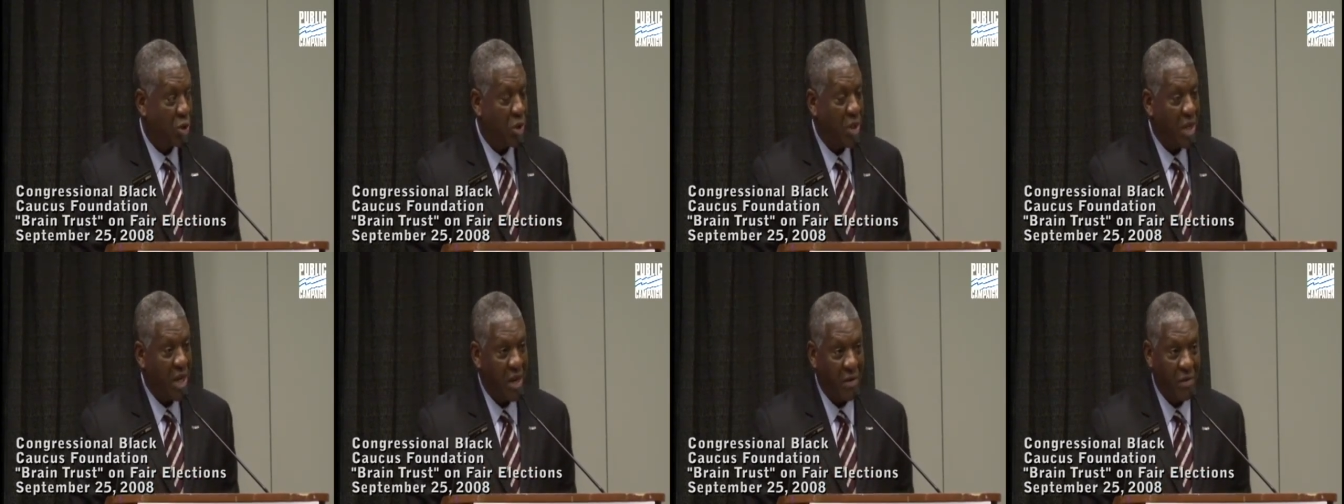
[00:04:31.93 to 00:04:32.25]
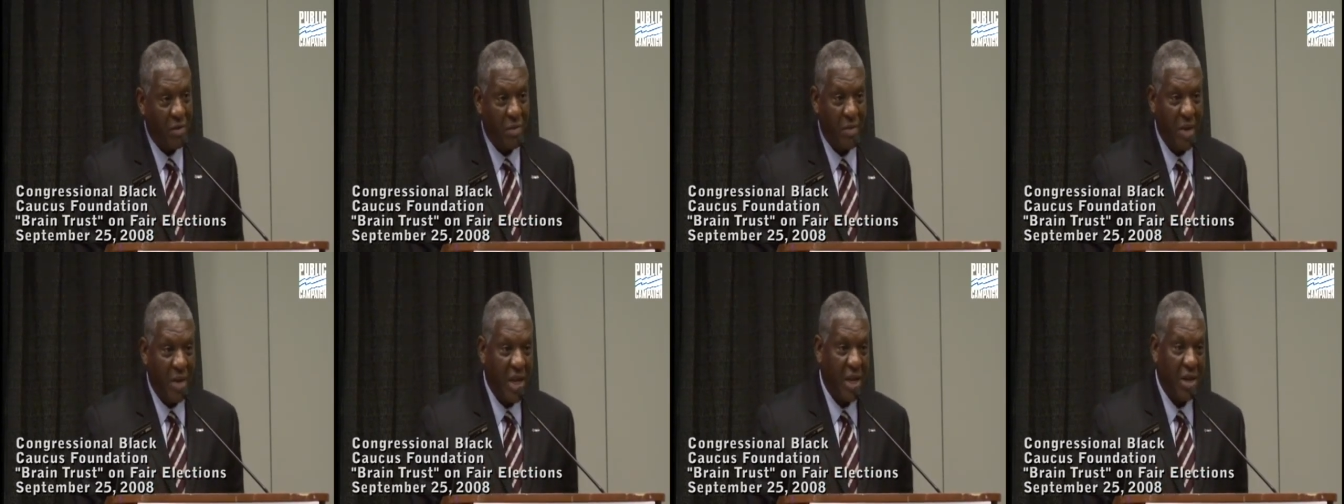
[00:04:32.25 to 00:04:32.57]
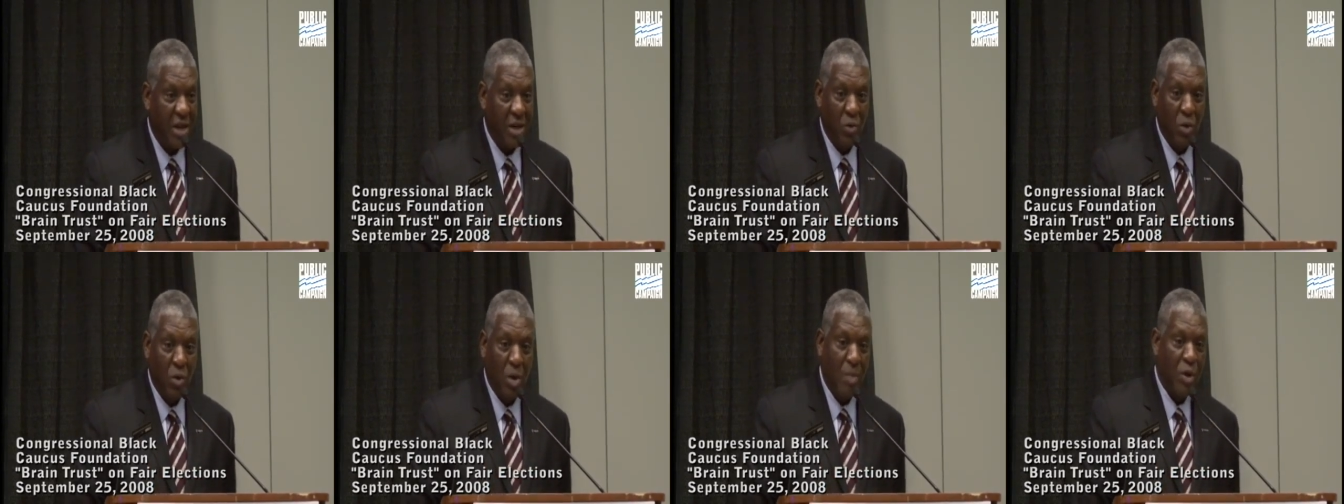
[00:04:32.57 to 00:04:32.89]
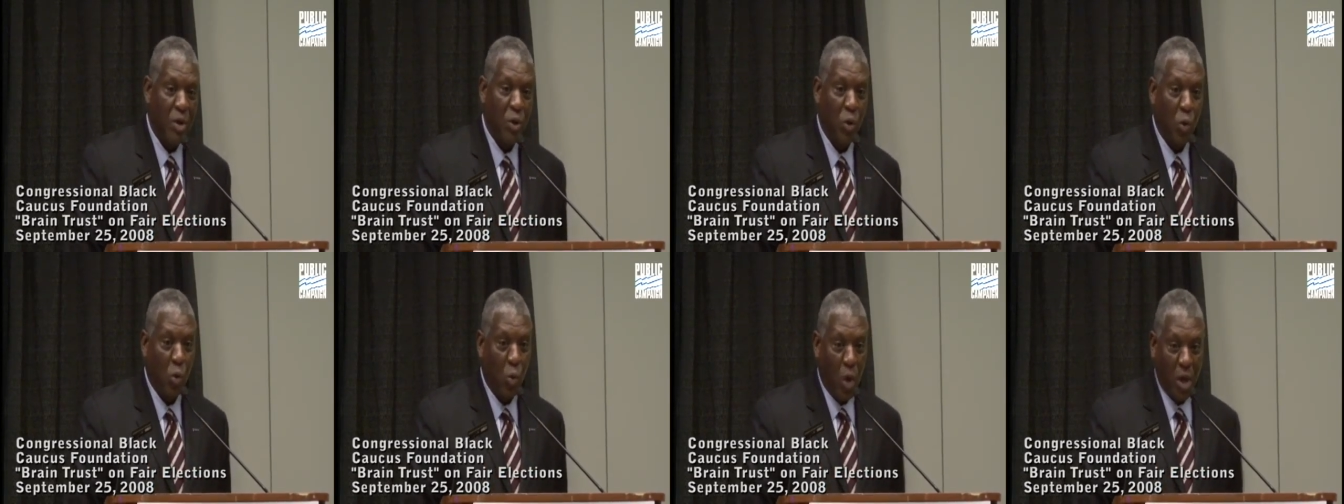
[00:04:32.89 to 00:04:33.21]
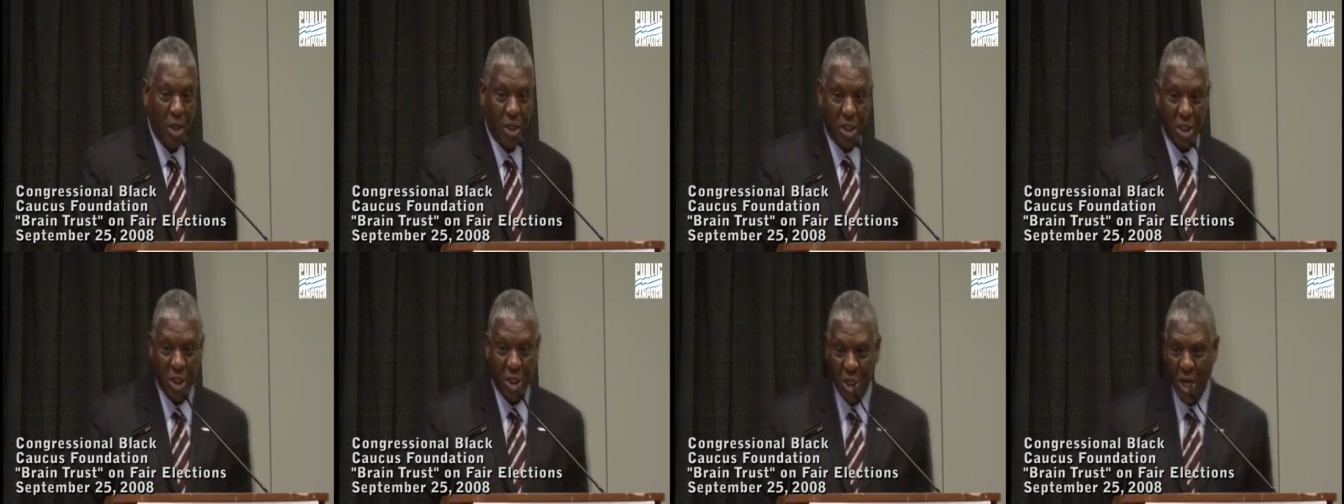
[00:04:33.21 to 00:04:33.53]
that every man and woman who
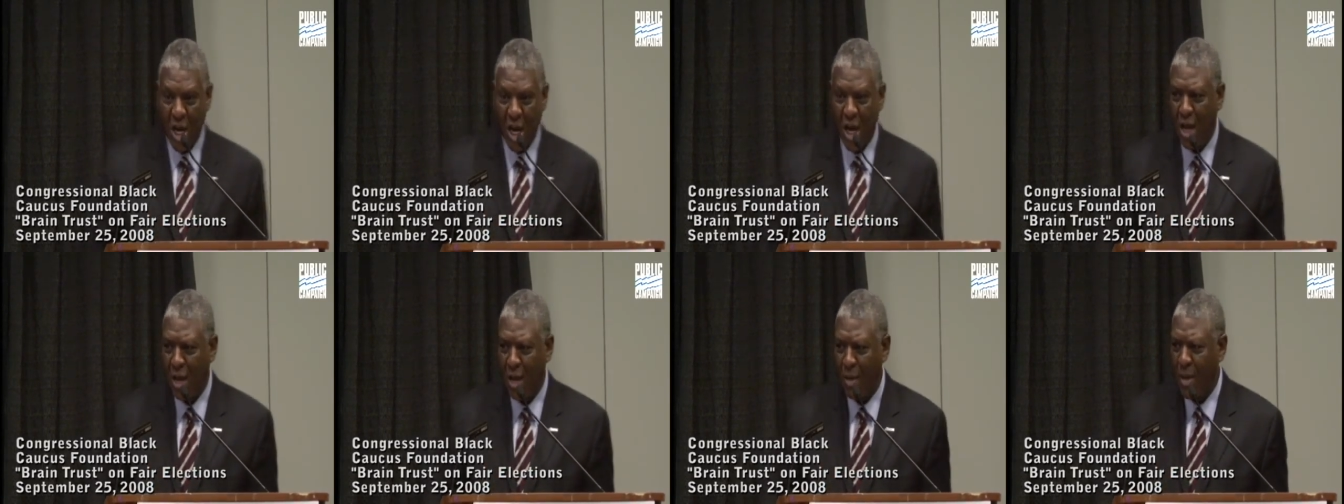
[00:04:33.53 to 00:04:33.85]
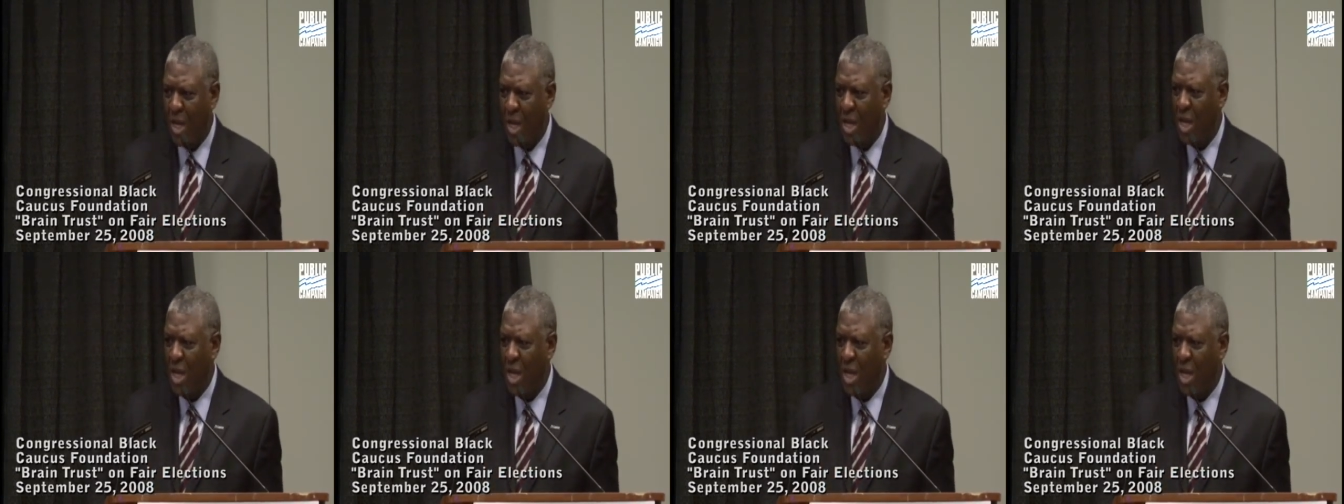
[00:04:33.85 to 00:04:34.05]
wants a job